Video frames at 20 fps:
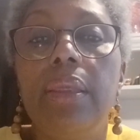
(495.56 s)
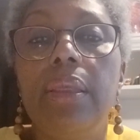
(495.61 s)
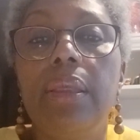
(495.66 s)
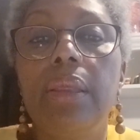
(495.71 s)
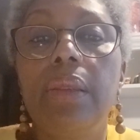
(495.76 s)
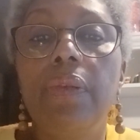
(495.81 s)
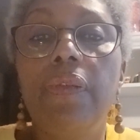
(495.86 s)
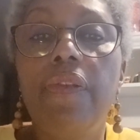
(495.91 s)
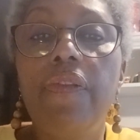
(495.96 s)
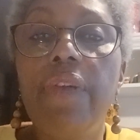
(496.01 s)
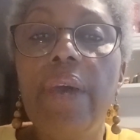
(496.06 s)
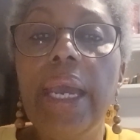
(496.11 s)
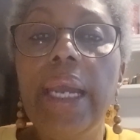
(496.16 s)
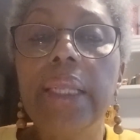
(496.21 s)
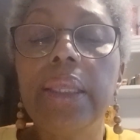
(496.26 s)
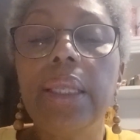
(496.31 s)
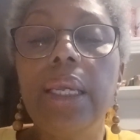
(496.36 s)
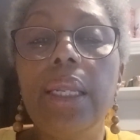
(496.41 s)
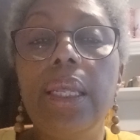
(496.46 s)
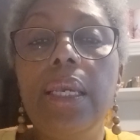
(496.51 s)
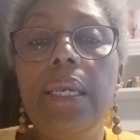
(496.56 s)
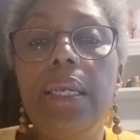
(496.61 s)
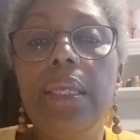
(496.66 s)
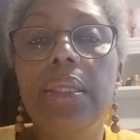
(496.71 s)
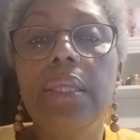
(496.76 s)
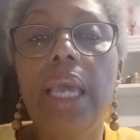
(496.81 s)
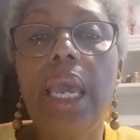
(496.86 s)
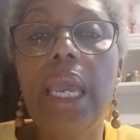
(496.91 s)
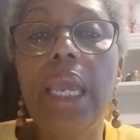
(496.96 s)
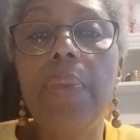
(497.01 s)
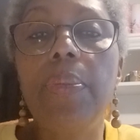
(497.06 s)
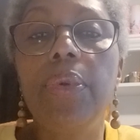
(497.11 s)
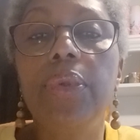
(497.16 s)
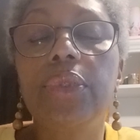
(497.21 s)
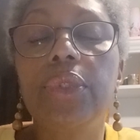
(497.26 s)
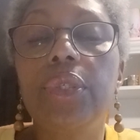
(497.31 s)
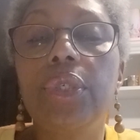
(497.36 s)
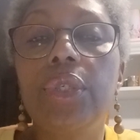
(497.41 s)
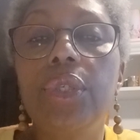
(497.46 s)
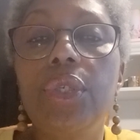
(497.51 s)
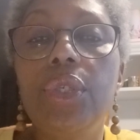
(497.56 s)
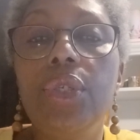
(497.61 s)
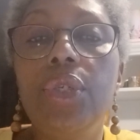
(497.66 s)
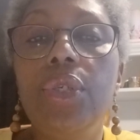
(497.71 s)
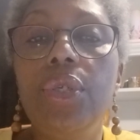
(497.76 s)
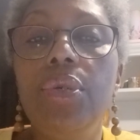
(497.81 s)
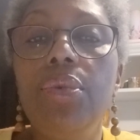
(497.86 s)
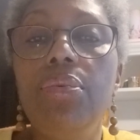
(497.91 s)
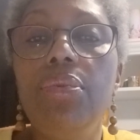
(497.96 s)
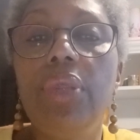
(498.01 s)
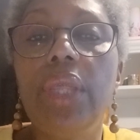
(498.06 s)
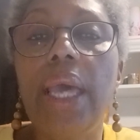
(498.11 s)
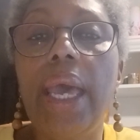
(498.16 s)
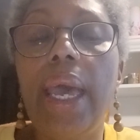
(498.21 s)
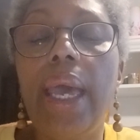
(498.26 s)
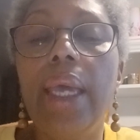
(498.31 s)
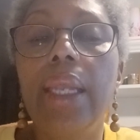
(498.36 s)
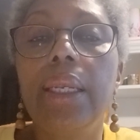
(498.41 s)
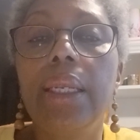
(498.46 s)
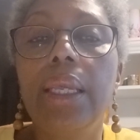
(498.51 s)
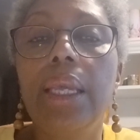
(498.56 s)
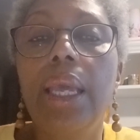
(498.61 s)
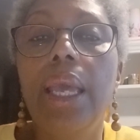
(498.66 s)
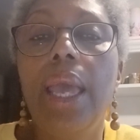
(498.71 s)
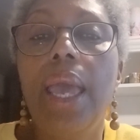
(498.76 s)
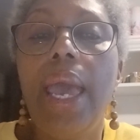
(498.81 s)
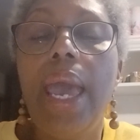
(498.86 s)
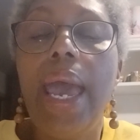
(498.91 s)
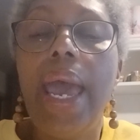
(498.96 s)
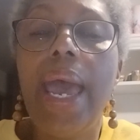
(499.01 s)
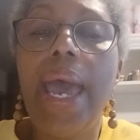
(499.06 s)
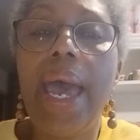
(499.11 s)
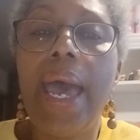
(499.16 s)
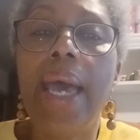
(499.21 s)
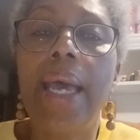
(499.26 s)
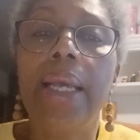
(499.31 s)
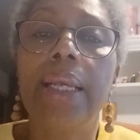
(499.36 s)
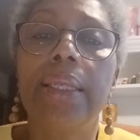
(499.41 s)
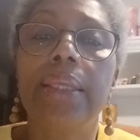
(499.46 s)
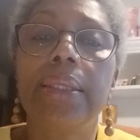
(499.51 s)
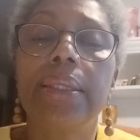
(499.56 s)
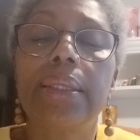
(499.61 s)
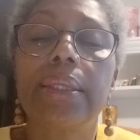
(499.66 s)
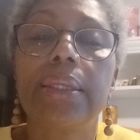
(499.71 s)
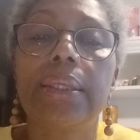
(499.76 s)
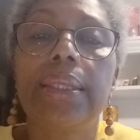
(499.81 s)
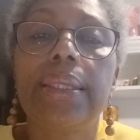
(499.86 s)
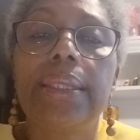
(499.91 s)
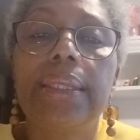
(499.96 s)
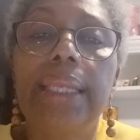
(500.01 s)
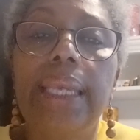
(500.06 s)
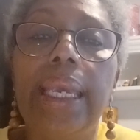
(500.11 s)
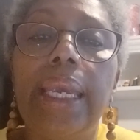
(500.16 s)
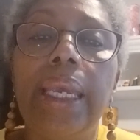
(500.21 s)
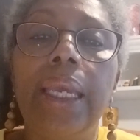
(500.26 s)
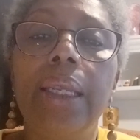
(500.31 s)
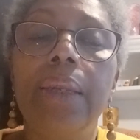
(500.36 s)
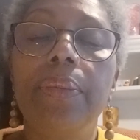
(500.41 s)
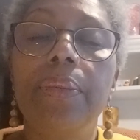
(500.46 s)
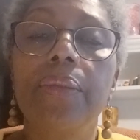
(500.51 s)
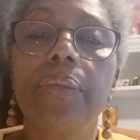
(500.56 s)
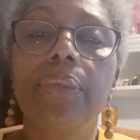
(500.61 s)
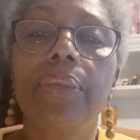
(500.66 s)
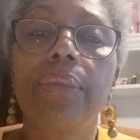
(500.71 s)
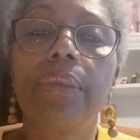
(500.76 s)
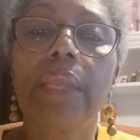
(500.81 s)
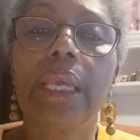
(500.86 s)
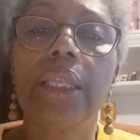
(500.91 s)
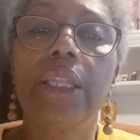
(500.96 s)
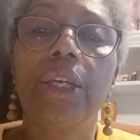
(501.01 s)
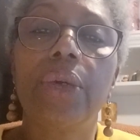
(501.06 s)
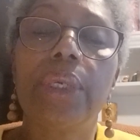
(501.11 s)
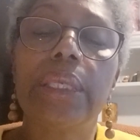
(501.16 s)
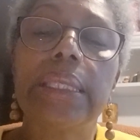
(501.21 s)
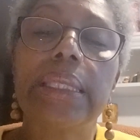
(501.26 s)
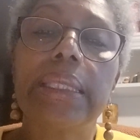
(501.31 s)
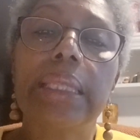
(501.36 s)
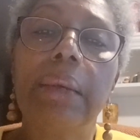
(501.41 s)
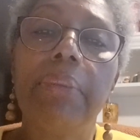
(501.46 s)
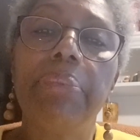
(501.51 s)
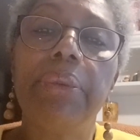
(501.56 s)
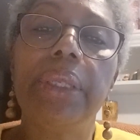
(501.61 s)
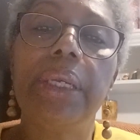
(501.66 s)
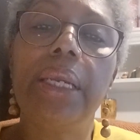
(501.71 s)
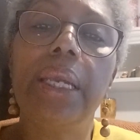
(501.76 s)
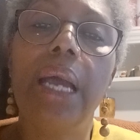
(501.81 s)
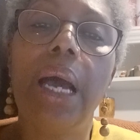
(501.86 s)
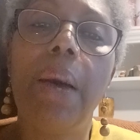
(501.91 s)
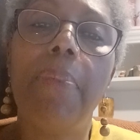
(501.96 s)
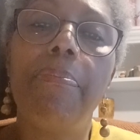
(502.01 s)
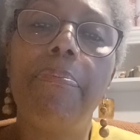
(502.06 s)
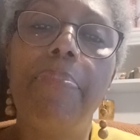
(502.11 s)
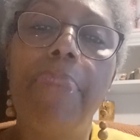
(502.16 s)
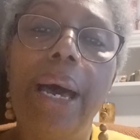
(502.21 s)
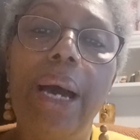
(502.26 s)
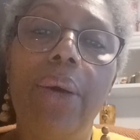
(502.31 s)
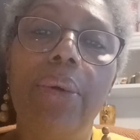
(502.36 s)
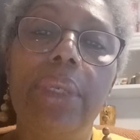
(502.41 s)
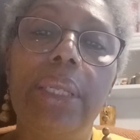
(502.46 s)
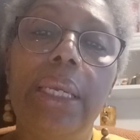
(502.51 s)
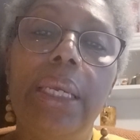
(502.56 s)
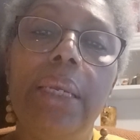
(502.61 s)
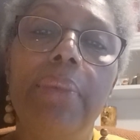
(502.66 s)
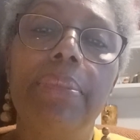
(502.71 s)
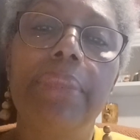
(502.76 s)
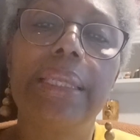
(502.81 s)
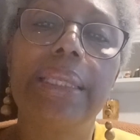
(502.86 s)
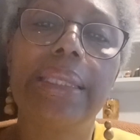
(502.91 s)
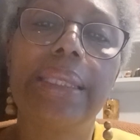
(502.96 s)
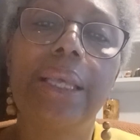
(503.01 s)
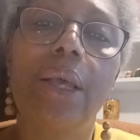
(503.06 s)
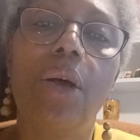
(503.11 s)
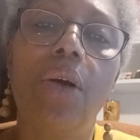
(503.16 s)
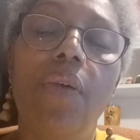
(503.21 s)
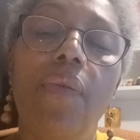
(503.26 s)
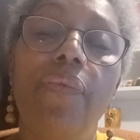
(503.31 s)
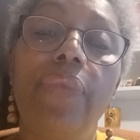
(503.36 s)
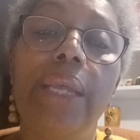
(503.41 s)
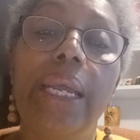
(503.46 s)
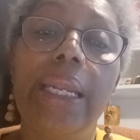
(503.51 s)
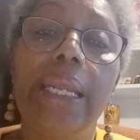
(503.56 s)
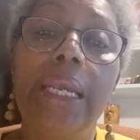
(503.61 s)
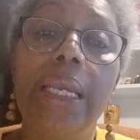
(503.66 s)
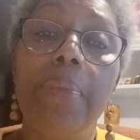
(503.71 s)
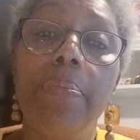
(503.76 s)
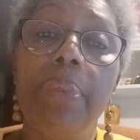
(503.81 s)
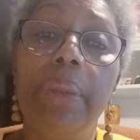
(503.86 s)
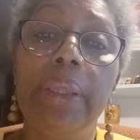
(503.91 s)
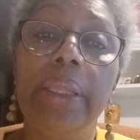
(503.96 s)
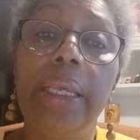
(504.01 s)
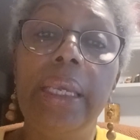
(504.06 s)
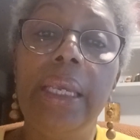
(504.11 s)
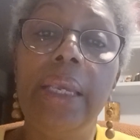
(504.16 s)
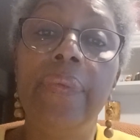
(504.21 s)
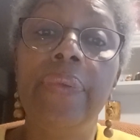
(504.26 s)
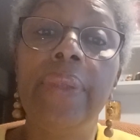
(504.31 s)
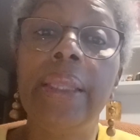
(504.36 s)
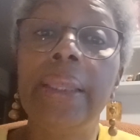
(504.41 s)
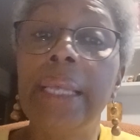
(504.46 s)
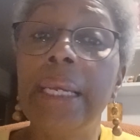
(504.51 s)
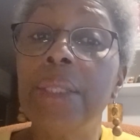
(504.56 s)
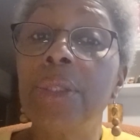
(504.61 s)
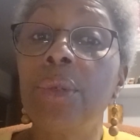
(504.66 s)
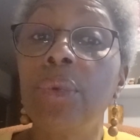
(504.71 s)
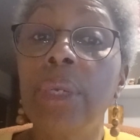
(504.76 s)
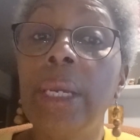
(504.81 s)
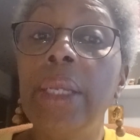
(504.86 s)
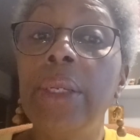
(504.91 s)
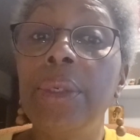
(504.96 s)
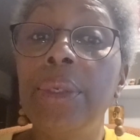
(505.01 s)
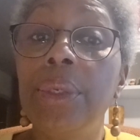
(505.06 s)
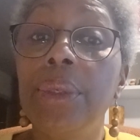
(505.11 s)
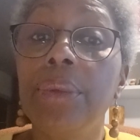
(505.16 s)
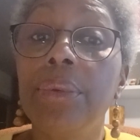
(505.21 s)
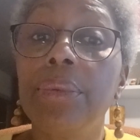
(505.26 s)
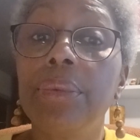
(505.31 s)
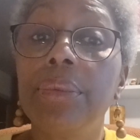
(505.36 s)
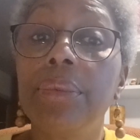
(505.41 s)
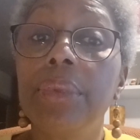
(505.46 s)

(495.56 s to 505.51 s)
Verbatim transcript: the fact that he's able to do that has said there is something about himself that he believes that that's okay to do.